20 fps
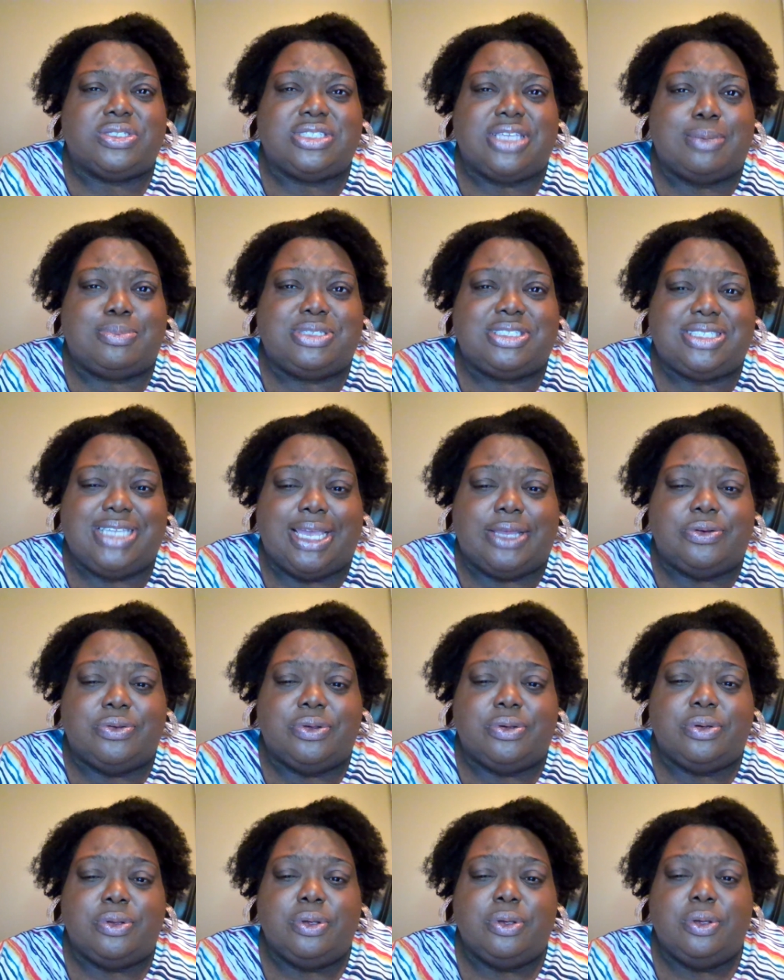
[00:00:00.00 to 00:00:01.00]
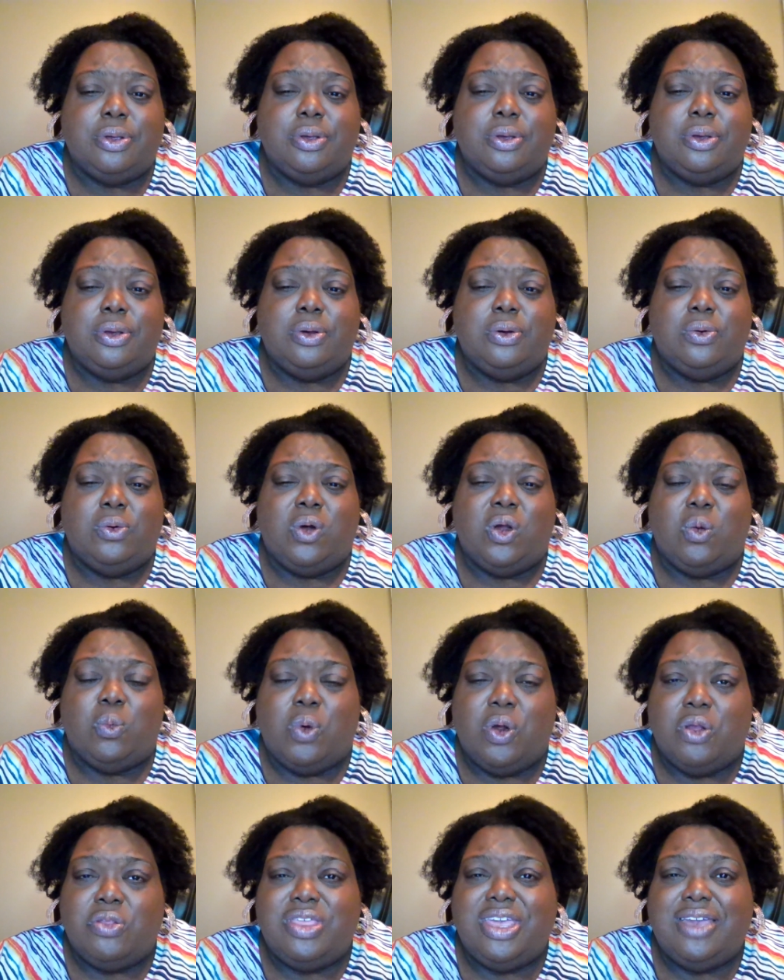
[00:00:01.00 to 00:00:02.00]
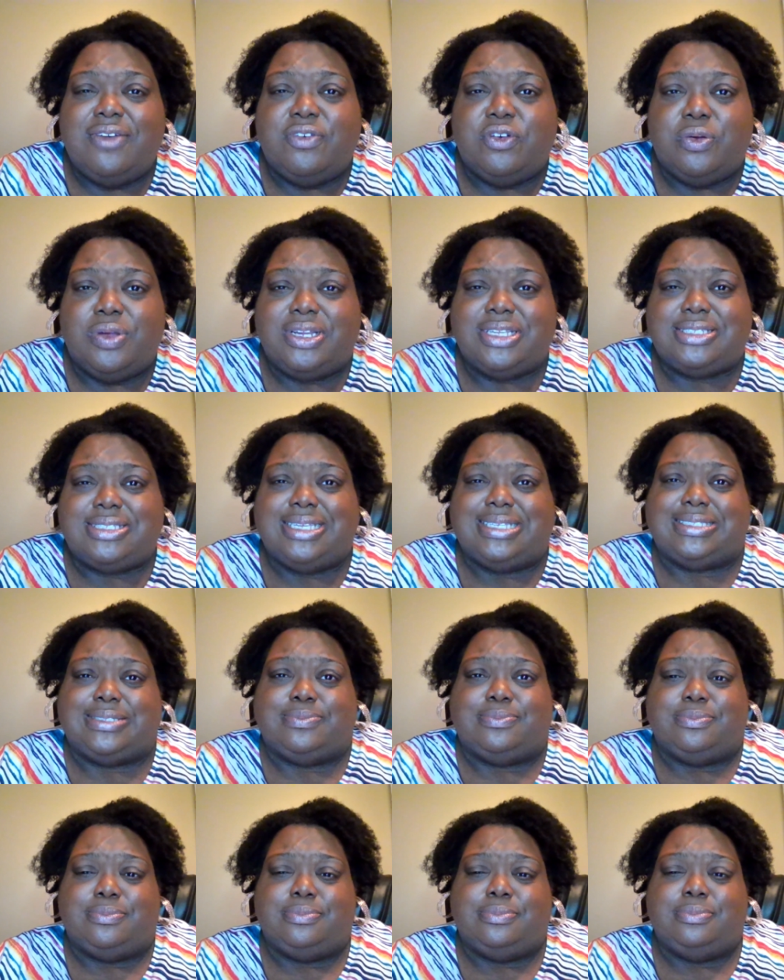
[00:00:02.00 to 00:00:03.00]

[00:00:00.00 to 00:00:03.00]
substandard or worthy of criticism,